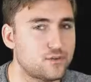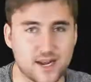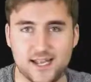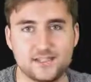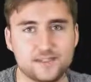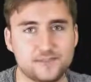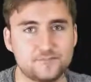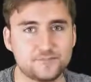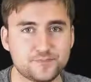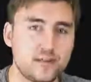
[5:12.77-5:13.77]
great.
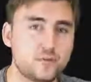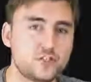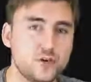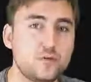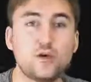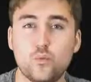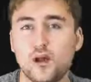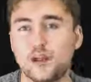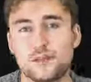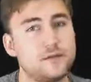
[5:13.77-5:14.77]
There was only
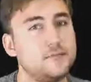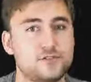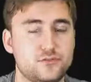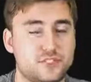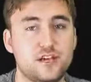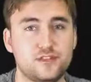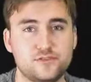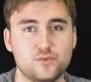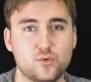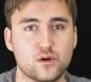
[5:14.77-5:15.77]
one other published result
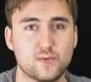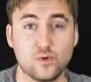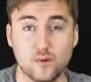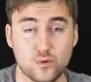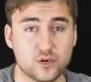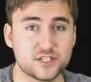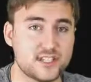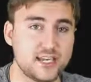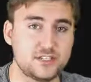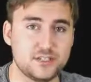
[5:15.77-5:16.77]
for a mobile
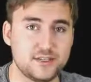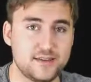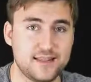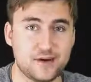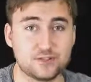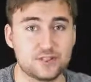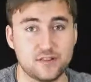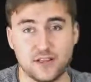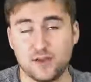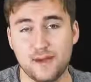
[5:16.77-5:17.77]
workstation, and that was the
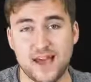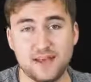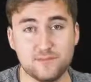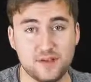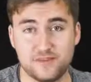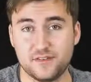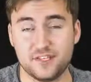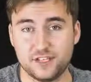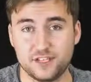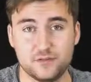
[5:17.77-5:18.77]
ThinkPad
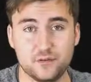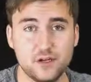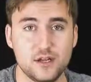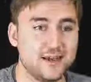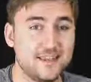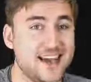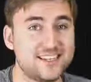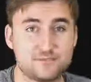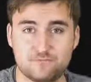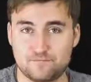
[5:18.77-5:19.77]
P52, and
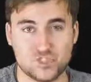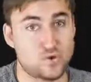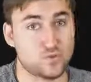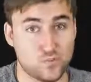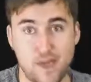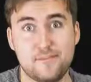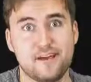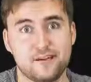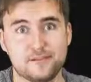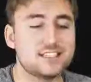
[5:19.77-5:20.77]
that scored way
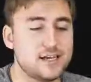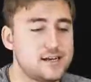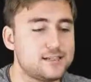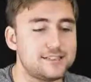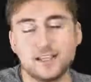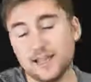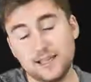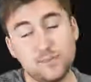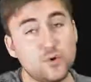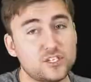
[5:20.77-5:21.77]
better. That's a
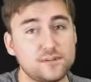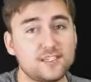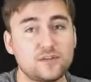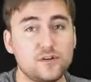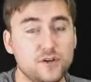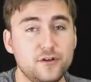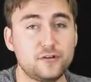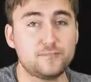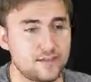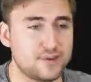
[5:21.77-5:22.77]
slightly more expensive
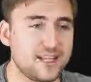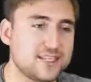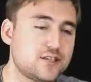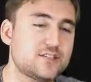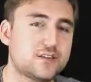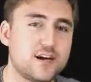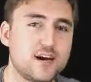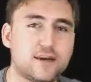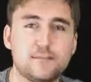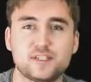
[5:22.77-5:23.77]
computer, but that's also
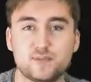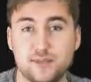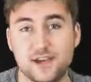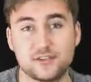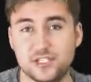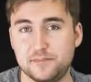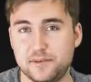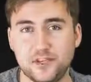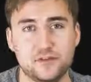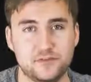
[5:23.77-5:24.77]
got a much better
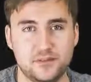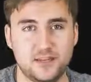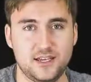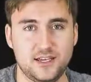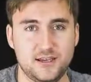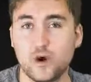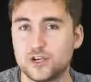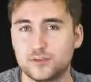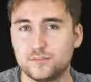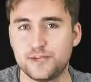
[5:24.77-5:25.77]
GPU, the
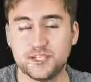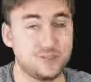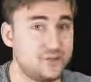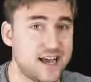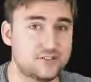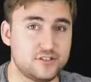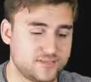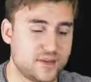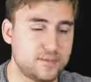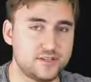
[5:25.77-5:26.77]
Quadro
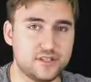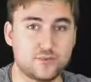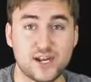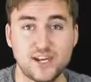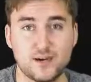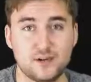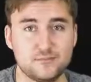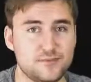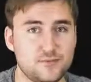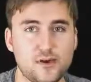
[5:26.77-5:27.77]
P2000, compared to the
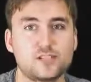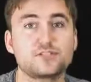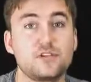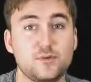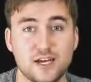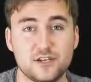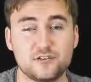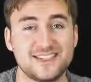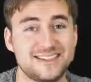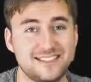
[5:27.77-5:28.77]
Radeon WX3100
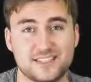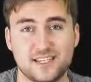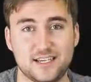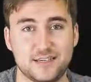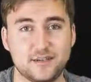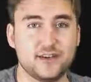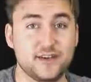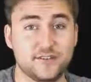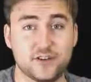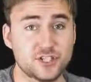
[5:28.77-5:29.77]
in this thing.
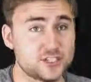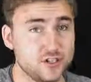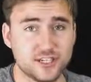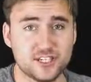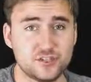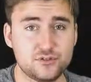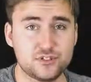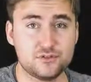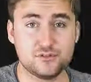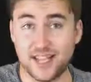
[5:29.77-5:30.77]
If you're just looking to do
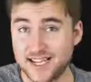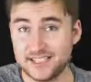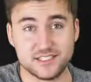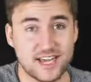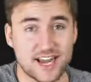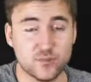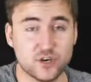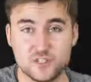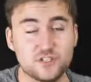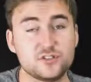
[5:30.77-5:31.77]
some light design
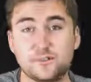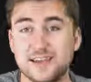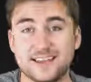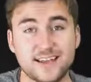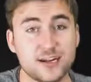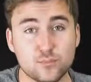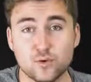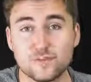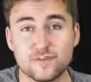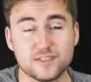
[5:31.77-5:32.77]
work, do something at the
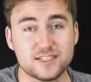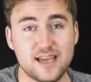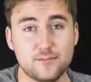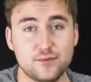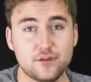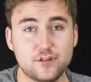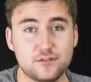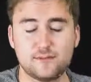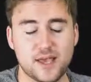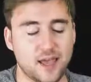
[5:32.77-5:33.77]
airport, for
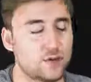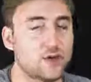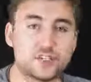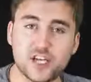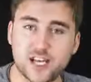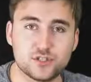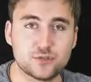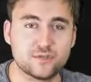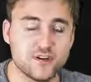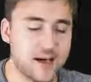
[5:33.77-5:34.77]
example, make a quick change
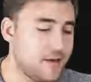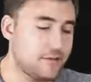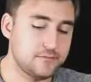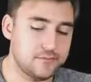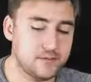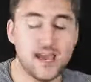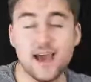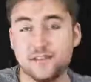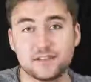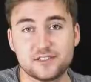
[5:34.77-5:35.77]
to a file,
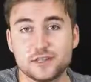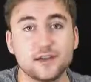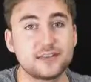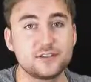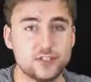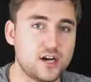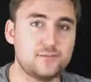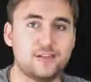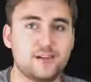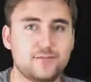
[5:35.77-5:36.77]
yeah, this thing will get the
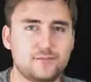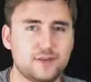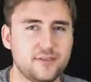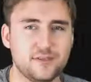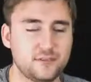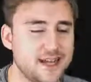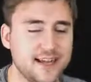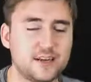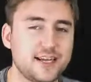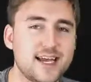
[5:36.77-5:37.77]
job done. But if you're
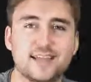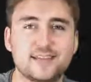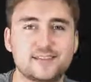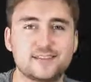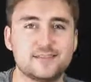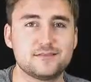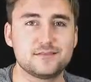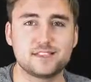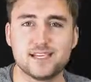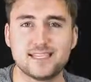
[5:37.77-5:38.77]
planning on getting this and
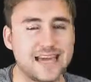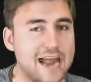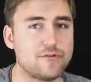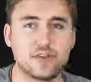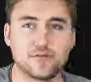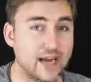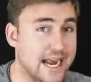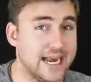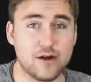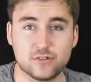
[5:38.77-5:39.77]
sitting down with it for
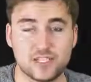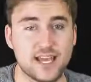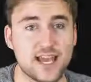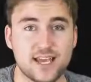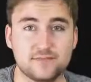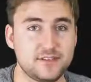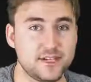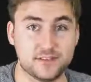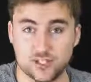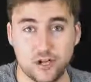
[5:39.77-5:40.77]
8 hours a day
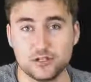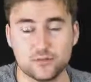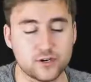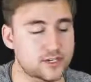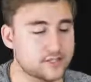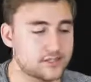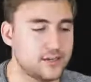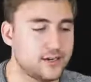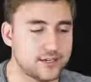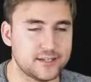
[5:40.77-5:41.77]
in SolidWorks,
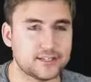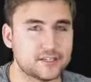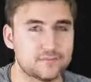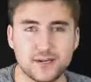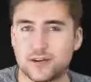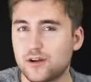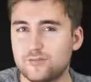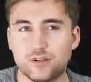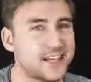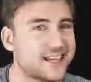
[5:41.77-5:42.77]
you're better
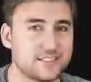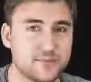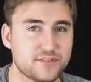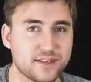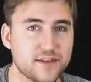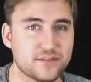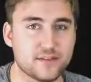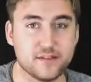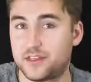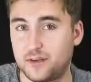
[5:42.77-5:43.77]
off looking at something like
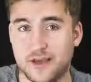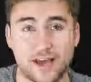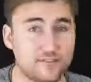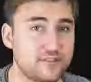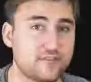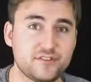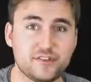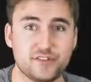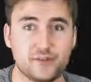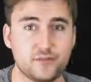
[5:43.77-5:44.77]
the ThinkPad
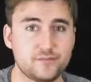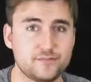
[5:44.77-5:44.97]
P52.